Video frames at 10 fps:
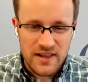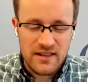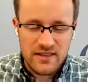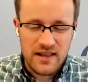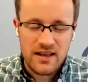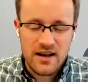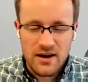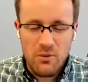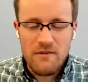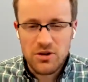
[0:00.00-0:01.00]
the
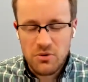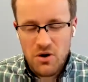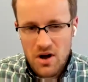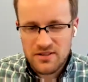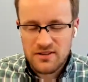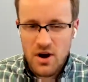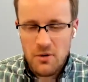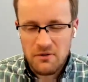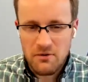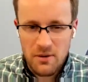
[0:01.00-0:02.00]
revenue cost of
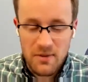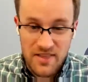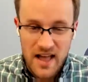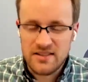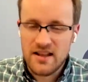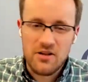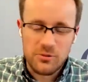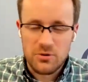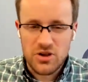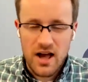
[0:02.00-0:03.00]
going from
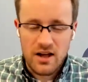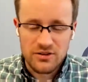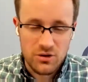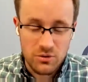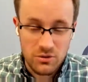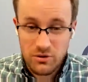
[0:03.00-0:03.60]
$1,000 per child to